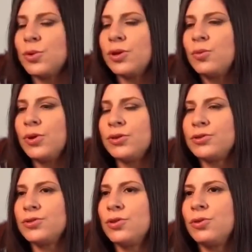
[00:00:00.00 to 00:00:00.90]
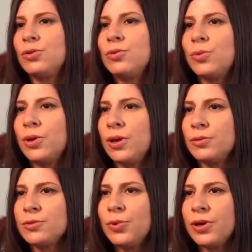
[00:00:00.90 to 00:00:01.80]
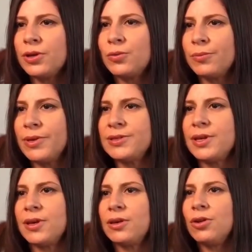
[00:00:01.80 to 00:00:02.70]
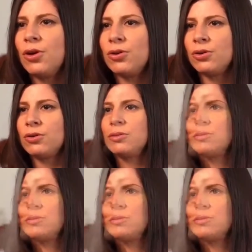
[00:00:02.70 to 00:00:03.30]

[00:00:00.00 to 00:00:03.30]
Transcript: 21 years old when I was pregnant with my second daughter.